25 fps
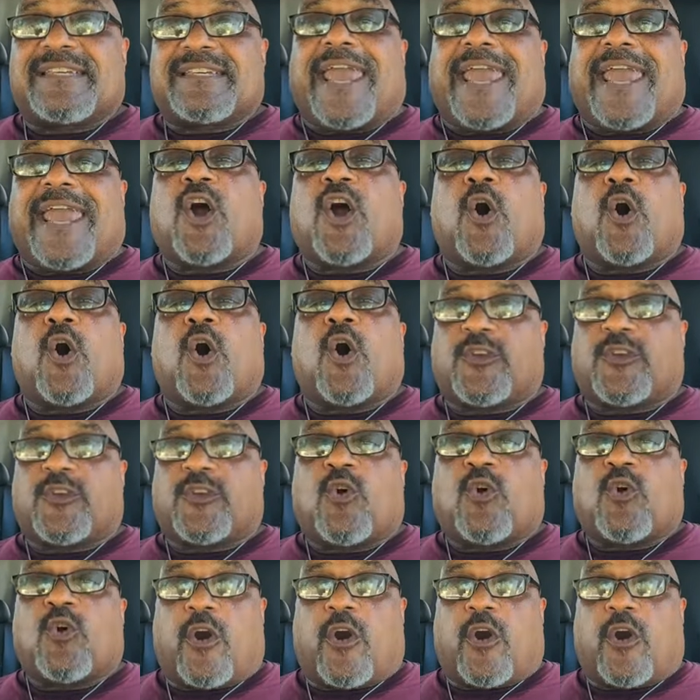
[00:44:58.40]
on you,
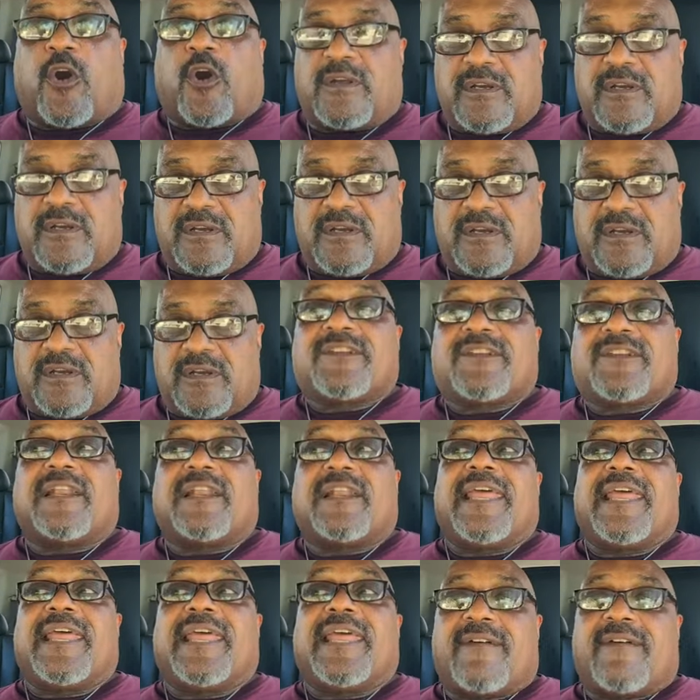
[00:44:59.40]
Lord, to
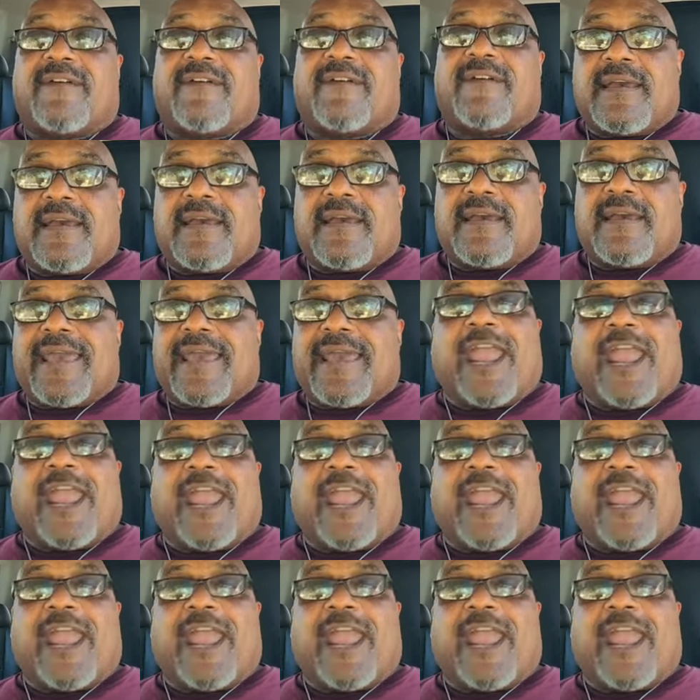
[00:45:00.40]
live a holy